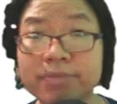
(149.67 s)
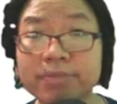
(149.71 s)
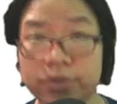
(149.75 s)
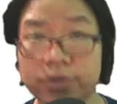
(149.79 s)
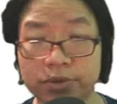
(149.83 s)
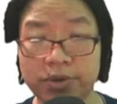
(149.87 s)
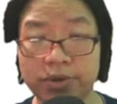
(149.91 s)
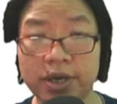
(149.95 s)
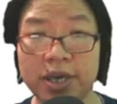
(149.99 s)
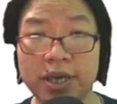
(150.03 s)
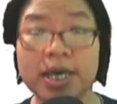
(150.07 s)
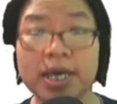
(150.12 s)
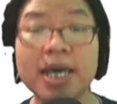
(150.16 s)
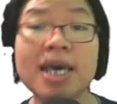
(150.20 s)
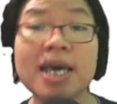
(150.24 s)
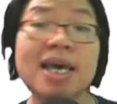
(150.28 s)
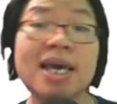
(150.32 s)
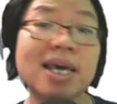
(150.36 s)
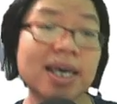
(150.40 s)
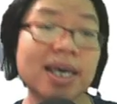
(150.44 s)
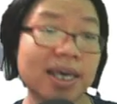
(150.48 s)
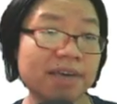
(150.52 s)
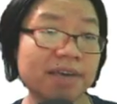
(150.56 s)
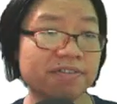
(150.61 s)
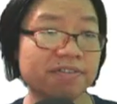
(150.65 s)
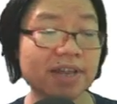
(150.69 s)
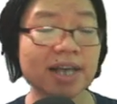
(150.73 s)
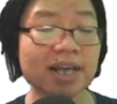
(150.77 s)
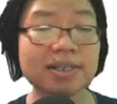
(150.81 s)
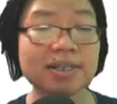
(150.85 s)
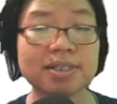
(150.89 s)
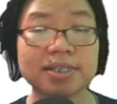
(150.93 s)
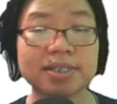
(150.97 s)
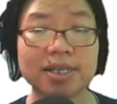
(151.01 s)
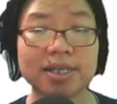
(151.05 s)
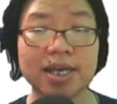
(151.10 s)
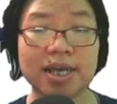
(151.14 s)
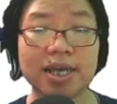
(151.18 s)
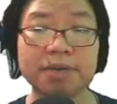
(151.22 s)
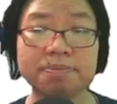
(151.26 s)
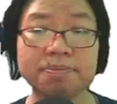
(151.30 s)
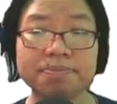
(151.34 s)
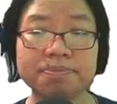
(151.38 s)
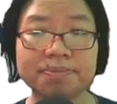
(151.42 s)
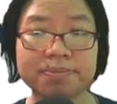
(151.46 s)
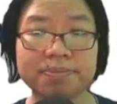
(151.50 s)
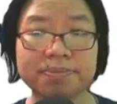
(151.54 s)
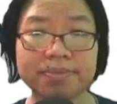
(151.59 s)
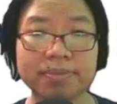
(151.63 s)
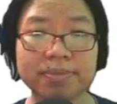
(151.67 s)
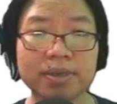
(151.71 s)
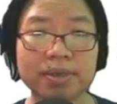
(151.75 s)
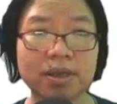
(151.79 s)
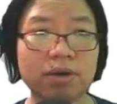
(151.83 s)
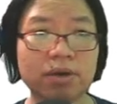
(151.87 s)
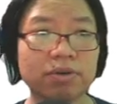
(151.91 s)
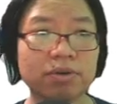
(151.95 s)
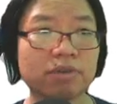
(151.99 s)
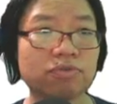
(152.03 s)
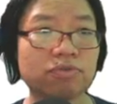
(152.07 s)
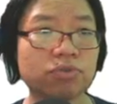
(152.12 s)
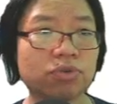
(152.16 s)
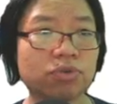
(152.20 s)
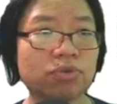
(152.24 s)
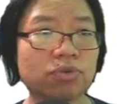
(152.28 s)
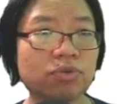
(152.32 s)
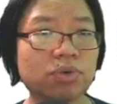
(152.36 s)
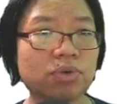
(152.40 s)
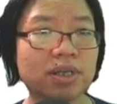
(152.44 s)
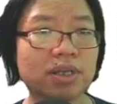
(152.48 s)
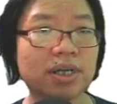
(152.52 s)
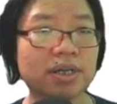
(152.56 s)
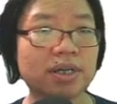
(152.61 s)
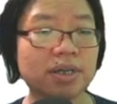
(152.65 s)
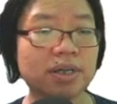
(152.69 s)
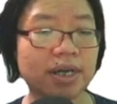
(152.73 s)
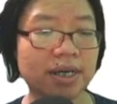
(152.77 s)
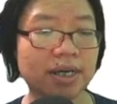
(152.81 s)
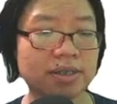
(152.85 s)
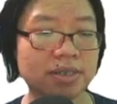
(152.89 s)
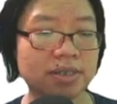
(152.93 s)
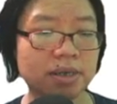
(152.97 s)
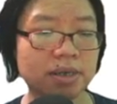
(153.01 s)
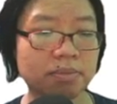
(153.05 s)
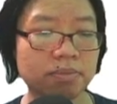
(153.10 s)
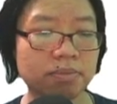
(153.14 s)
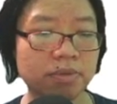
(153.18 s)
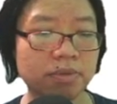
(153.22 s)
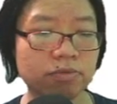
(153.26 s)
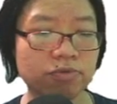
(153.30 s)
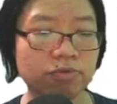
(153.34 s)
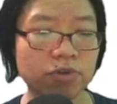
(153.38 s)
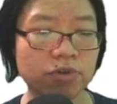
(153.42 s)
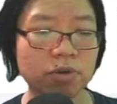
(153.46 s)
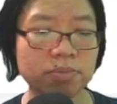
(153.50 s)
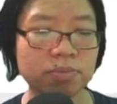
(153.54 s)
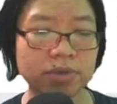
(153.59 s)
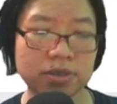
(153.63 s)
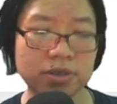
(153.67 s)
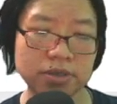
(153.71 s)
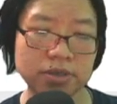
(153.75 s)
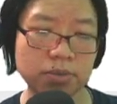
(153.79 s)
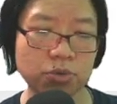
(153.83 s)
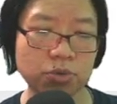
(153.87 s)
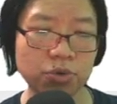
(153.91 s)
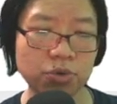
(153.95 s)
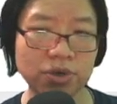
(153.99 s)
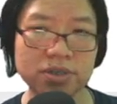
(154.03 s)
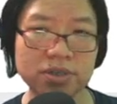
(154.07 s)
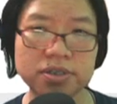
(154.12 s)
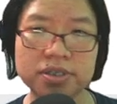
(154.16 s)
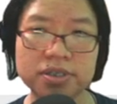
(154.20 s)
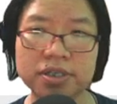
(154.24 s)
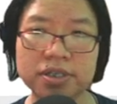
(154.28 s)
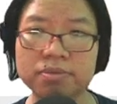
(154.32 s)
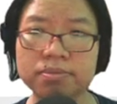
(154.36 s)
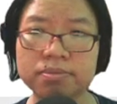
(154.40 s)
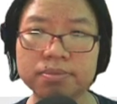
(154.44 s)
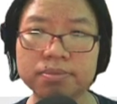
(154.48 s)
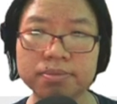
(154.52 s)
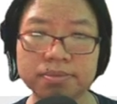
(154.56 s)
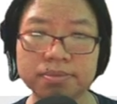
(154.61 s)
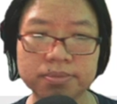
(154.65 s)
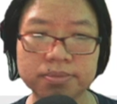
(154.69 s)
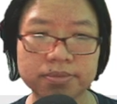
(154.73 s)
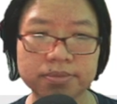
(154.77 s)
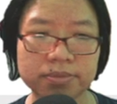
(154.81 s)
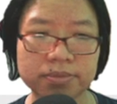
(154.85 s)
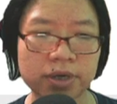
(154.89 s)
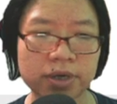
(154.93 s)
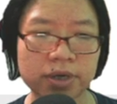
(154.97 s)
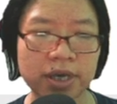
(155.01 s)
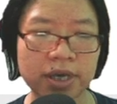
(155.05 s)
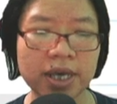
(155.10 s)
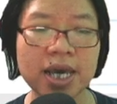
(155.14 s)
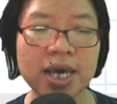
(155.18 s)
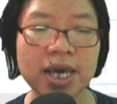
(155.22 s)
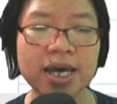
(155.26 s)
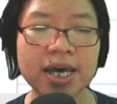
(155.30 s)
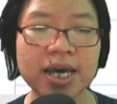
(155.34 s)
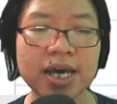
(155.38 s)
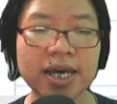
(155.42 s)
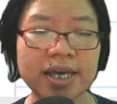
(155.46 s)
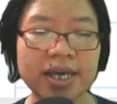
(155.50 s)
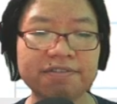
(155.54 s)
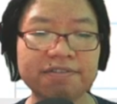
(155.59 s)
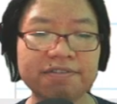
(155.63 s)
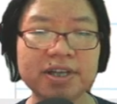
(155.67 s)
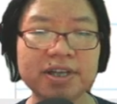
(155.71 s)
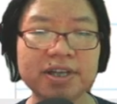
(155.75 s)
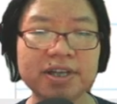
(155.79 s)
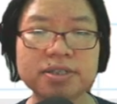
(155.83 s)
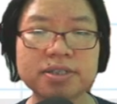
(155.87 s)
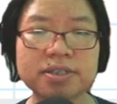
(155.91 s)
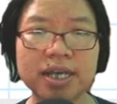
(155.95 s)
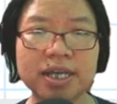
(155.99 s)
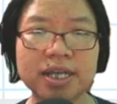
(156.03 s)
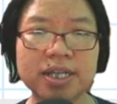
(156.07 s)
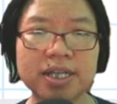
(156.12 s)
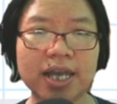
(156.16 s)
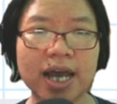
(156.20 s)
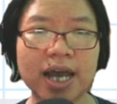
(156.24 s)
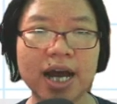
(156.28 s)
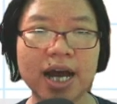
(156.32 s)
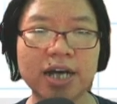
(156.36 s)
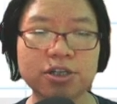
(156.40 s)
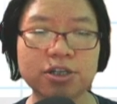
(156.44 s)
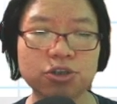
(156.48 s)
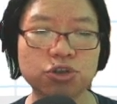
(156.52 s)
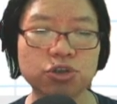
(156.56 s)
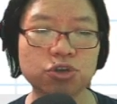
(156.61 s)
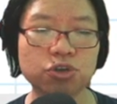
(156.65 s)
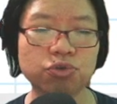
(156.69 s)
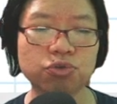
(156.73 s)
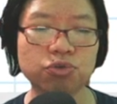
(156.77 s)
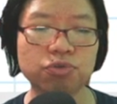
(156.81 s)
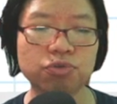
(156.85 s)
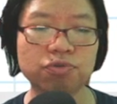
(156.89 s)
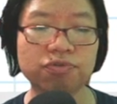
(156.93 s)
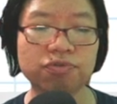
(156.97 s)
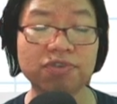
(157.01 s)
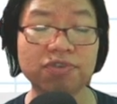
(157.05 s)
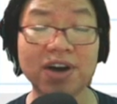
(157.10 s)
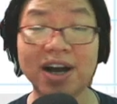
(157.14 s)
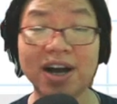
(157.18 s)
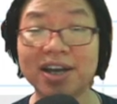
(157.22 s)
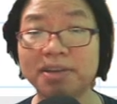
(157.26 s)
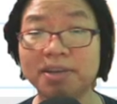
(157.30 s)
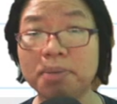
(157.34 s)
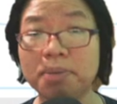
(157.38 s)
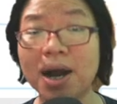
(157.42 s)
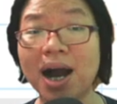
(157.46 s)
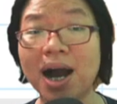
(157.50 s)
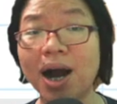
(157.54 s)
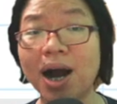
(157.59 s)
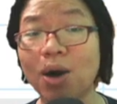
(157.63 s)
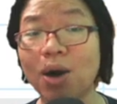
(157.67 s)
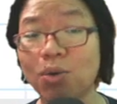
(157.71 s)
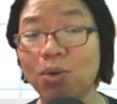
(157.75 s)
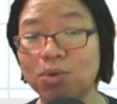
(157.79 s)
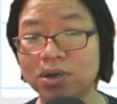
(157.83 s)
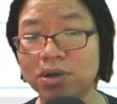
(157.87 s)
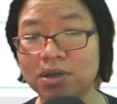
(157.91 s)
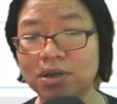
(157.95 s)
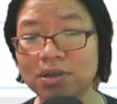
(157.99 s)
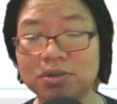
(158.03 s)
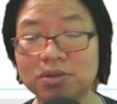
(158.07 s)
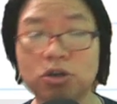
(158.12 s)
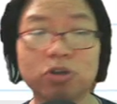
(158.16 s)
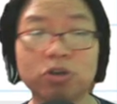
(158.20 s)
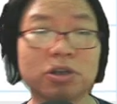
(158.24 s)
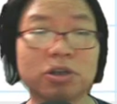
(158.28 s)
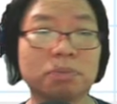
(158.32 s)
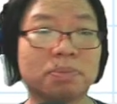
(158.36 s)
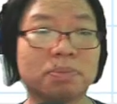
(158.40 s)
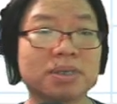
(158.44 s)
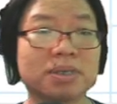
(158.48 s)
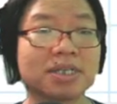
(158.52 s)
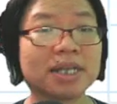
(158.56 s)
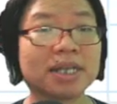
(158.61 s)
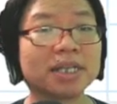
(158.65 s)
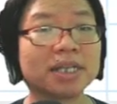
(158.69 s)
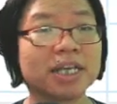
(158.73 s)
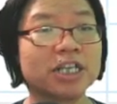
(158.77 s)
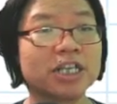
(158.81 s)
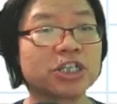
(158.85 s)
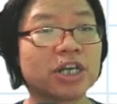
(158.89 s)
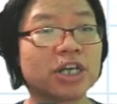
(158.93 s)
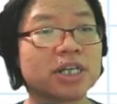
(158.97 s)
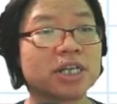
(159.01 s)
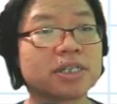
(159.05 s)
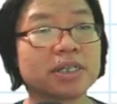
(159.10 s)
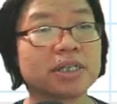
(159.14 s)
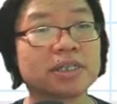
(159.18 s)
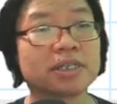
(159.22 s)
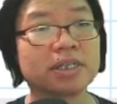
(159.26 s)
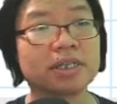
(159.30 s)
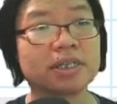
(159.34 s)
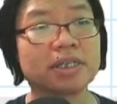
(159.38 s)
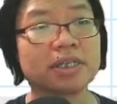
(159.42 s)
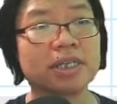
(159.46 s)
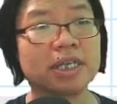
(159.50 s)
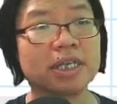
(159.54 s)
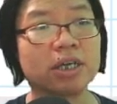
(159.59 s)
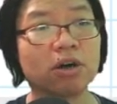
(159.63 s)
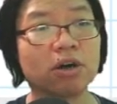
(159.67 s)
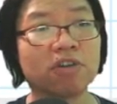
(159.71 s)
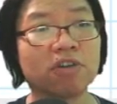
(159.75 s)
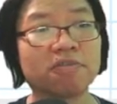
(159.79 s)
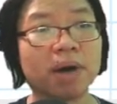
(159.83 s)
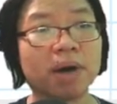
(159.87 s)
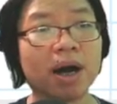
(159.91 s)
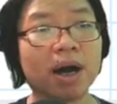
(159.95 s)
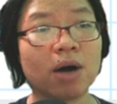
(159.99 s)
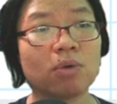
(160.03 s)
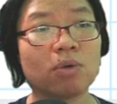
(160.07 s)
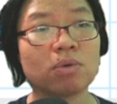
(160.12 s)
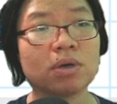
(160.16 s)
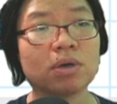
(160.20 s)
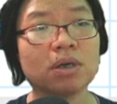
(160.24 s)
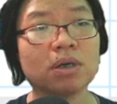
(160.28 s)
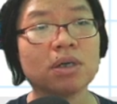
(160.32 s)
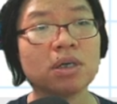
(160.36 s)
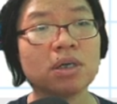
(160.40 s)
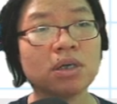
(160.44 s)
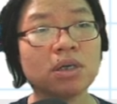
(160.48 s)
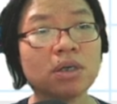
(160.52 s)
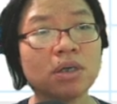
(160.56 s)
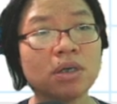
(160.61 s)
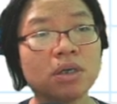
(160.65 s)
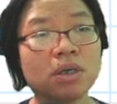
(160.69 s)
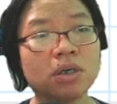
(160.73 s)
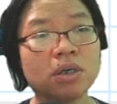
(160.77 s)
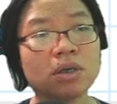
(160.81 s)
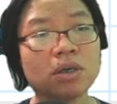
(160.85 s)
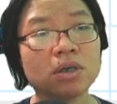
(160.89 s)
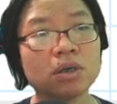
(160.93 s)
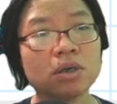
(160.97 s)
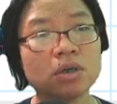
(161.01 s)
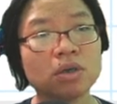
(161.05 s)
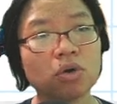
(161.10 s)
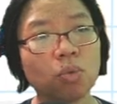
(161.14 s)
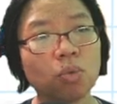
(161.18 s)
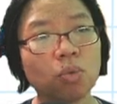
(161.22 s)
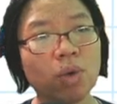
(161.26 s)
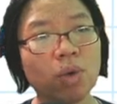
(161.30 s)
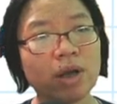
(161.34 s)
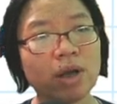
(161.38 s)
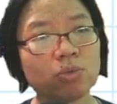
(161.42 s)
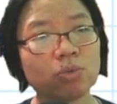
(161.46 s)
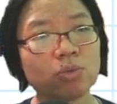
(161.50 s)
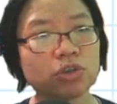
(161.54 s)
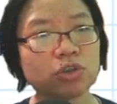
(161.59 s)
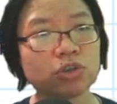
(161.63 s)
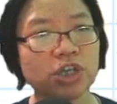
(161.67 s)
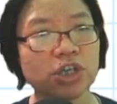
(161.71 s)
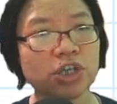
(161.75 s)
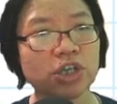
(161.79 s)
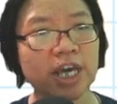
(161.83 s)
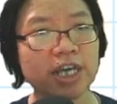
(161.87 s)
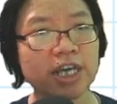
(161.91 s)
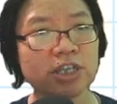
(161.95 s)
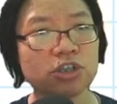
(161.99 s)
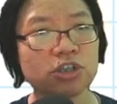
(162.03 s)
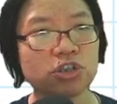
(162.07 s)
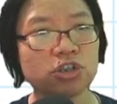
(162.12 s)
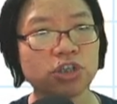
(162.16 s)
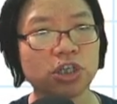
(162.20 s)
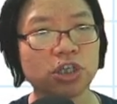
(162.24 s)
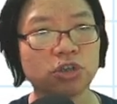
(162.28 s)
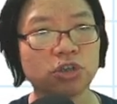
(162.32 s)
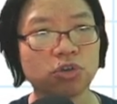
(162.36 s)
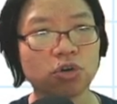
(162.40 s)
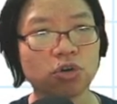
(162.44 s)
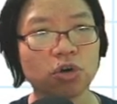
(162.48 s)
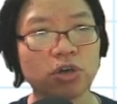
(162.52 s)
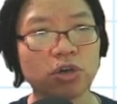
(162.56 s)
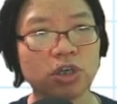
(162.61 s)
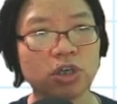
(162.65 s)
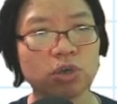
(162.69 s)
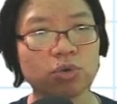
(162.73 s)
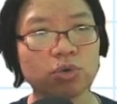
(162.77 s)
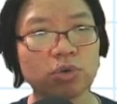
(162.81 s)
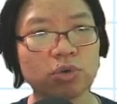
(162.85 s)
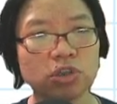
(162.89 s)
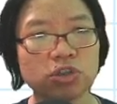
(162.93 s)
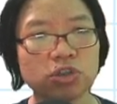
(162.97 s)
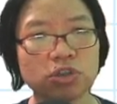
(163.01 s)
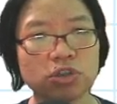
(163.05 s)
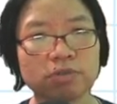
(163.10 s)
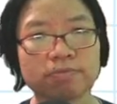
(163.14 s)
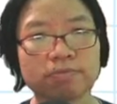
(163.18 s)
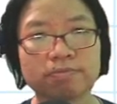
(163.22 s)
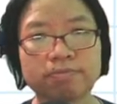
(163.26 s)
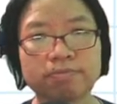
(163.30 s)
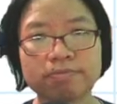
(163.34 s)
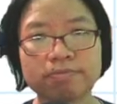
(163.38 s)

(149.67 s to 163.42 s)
Okay, if let's say, I'll give you another example from the same question. Okay, if let's say they ask you to find power or the percentage uncertainty of power, what will change in your equation?